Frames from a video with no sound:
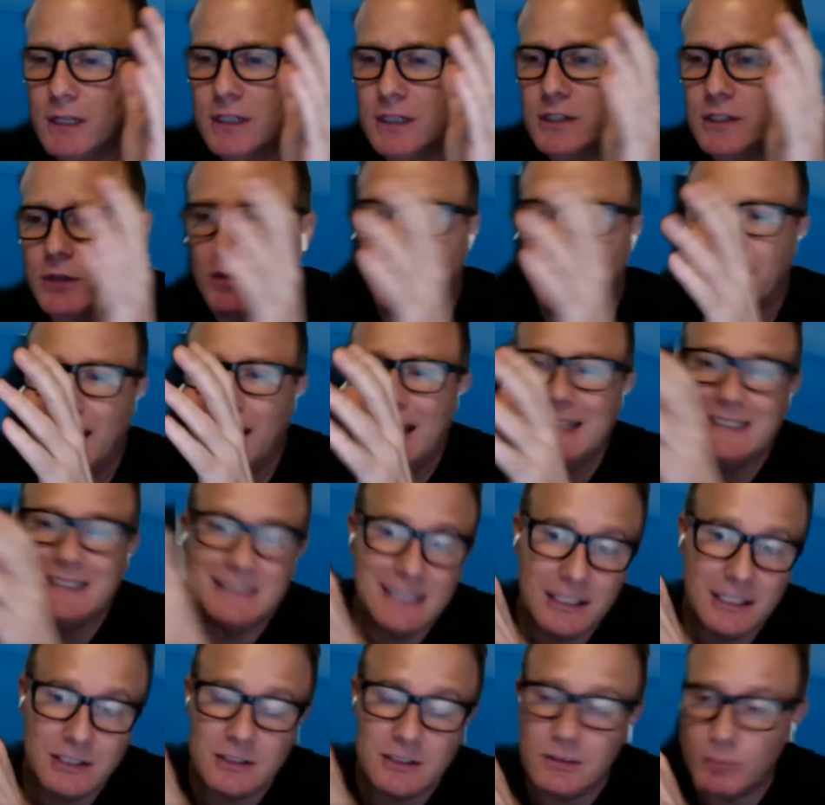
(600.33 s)
considered like a
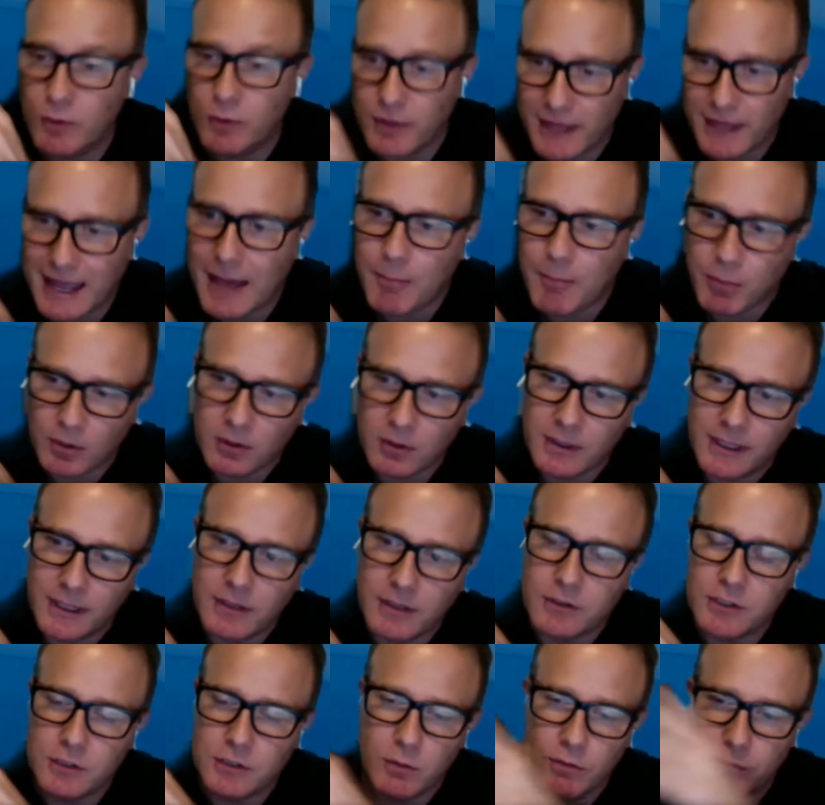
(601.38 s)
system with capital
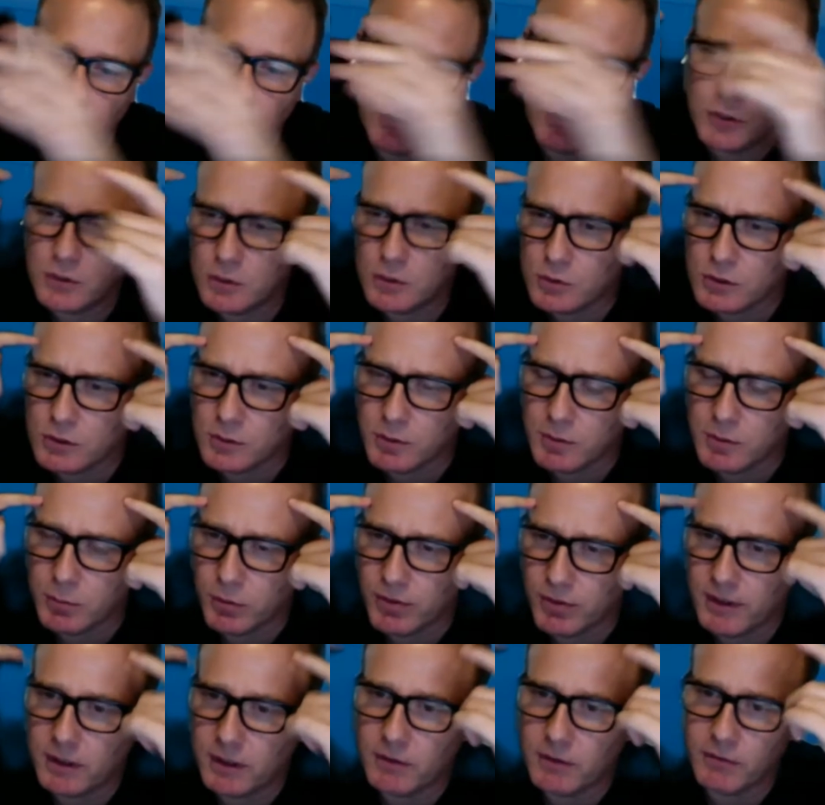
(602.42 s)
letters. It refers to, usually people
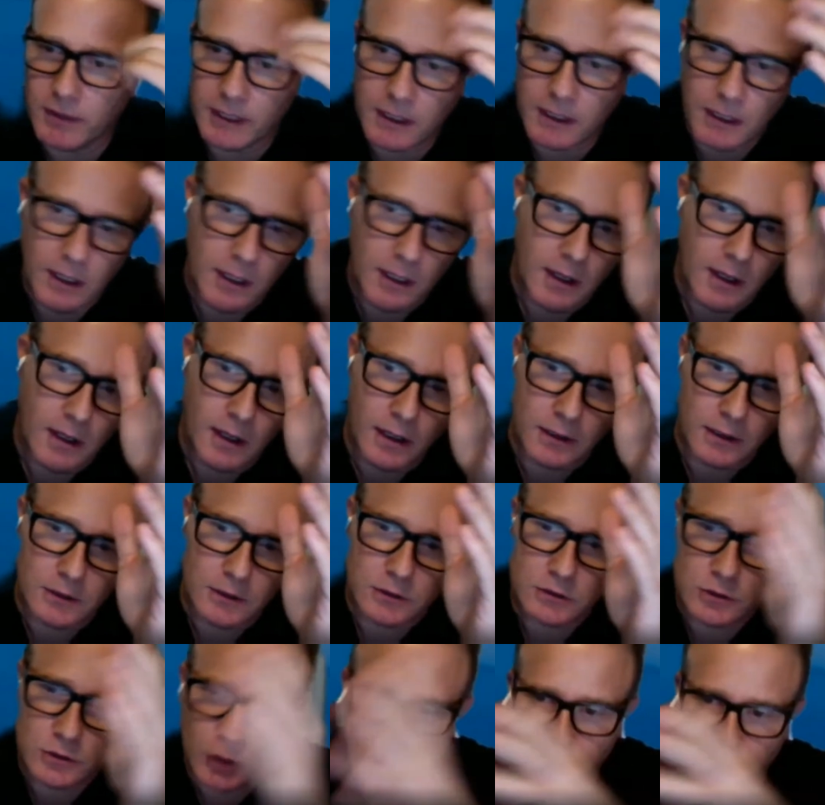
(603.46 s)
think of like
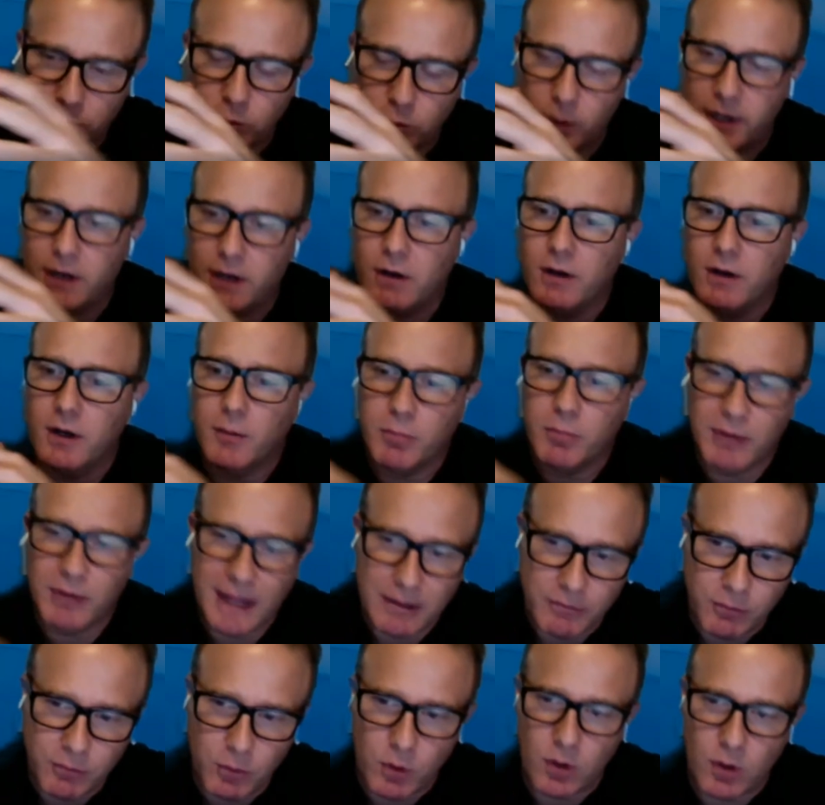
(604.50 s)
software and a
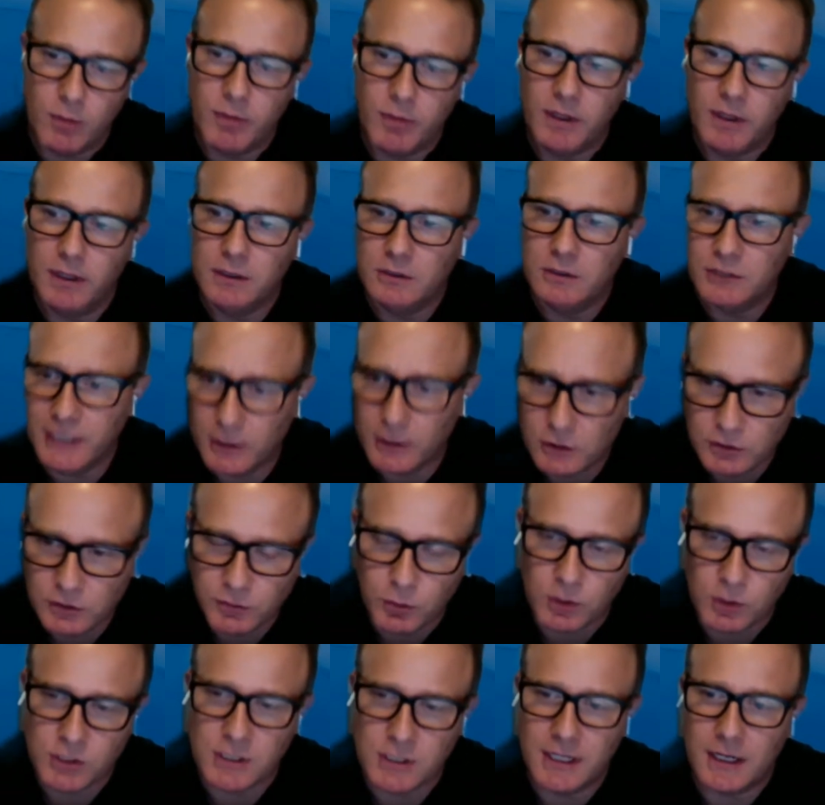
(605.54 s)
platform and
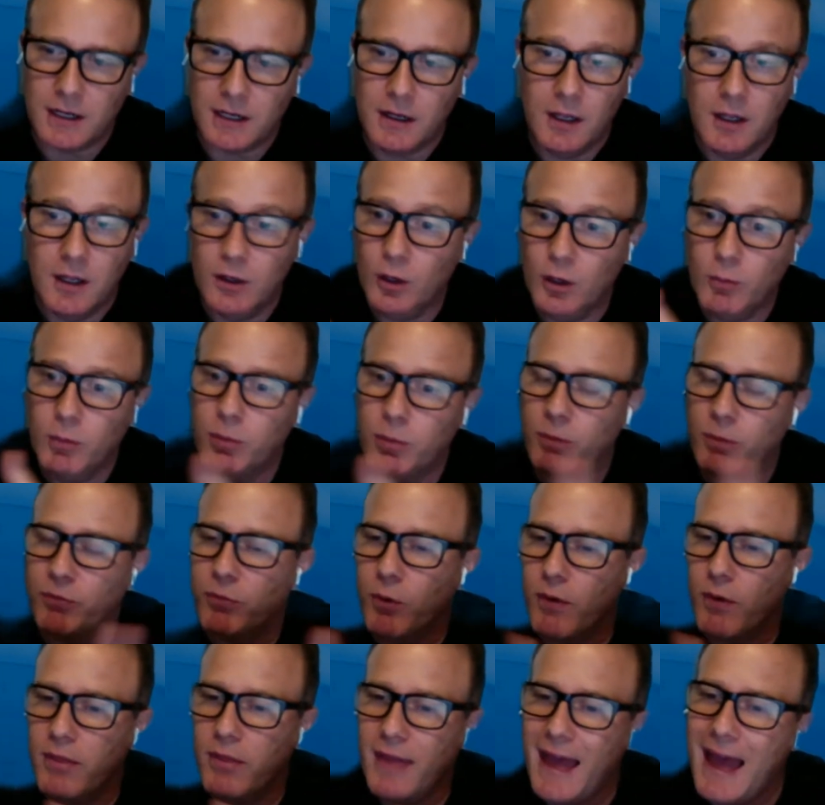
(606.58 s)
Salesforce and that kind of, no, but
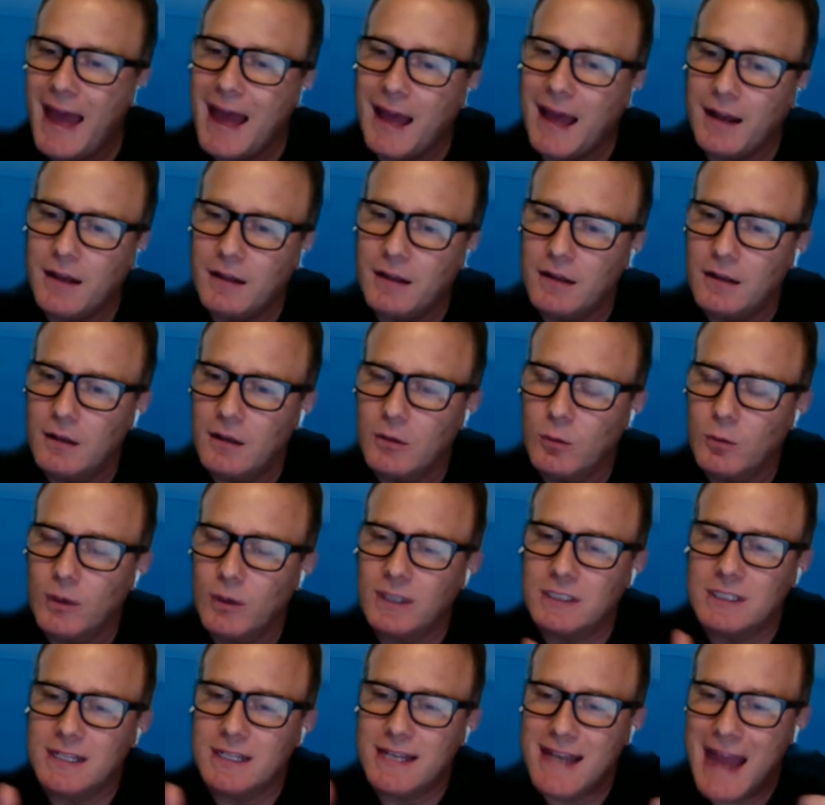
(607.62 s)
before that, what
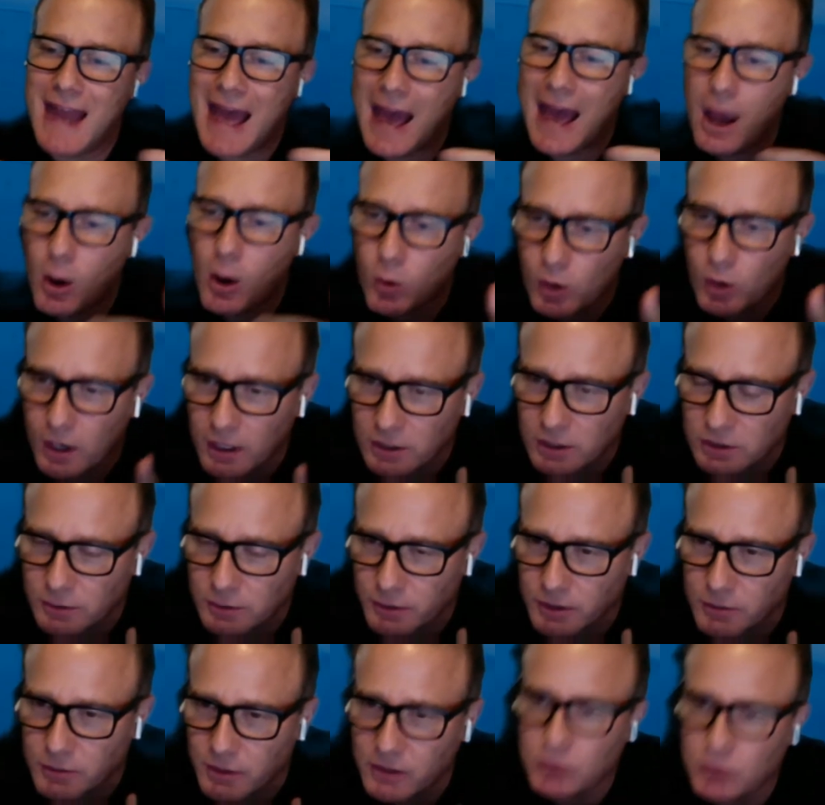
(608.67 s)
is now customer
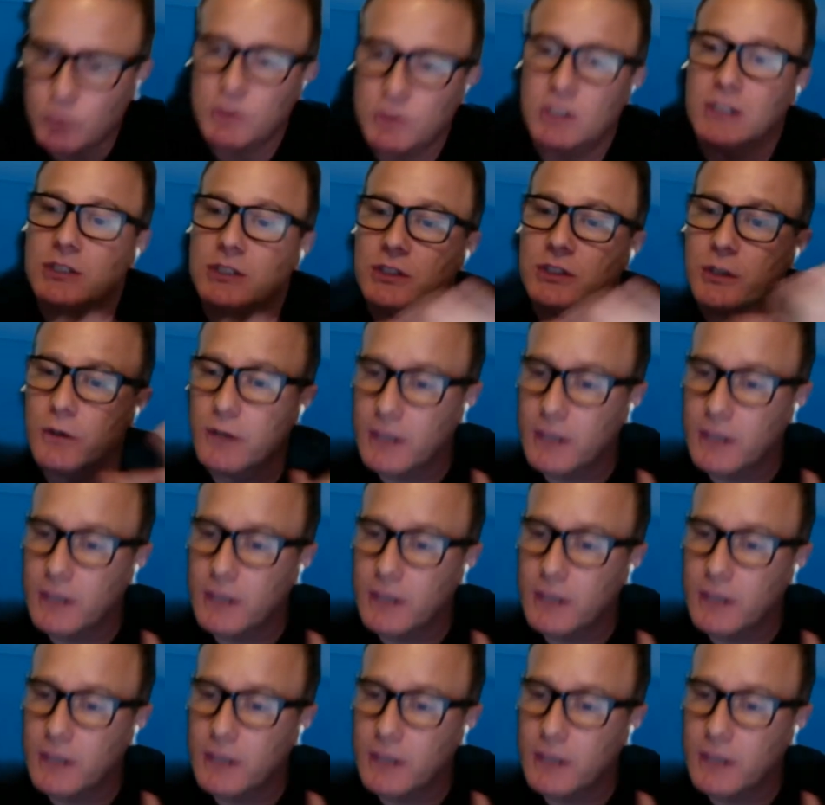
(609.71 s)
experience was considered